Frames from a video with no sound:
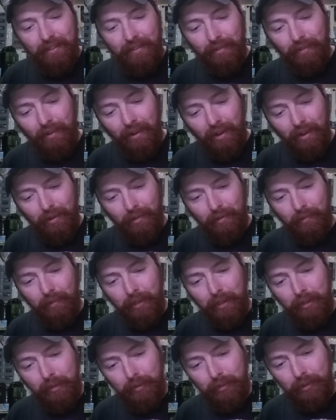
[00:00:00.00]
They're all
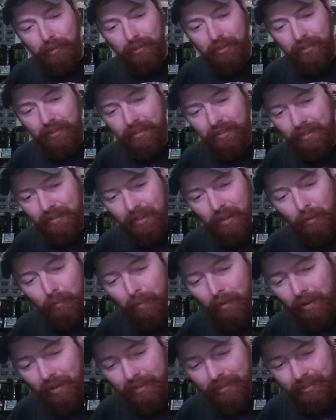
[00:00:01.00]
loose, no
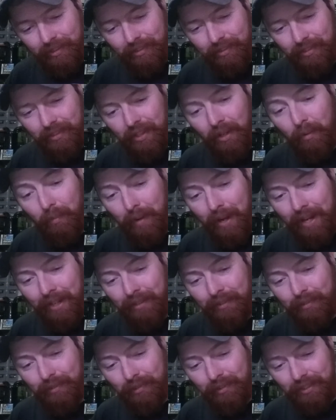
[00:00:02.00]
boxes, no
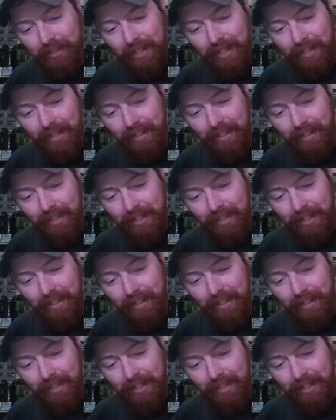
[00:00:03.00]
manuals,